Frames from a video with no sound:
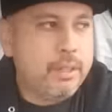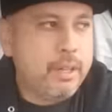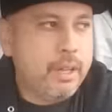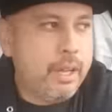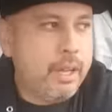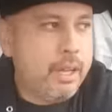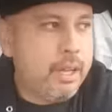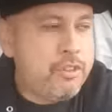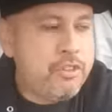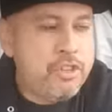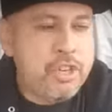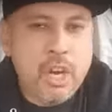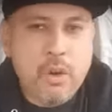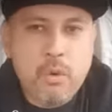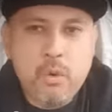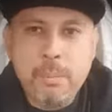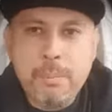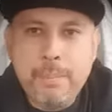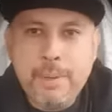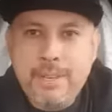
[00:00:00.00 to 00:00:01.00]
uh,
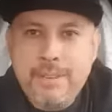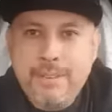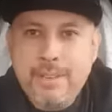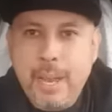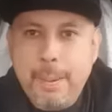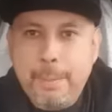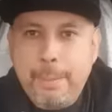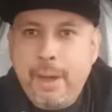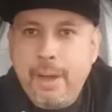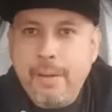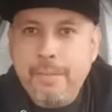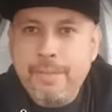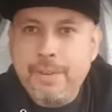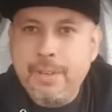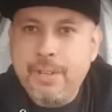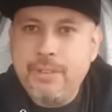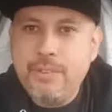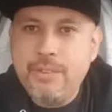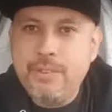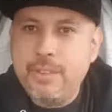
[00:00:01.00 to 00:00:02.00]
check with me type
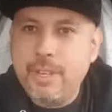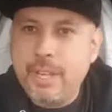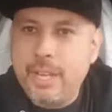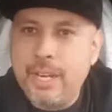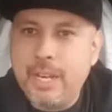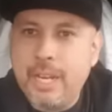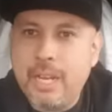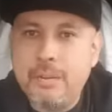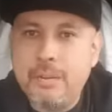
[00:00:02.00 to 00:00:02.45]
offense, and I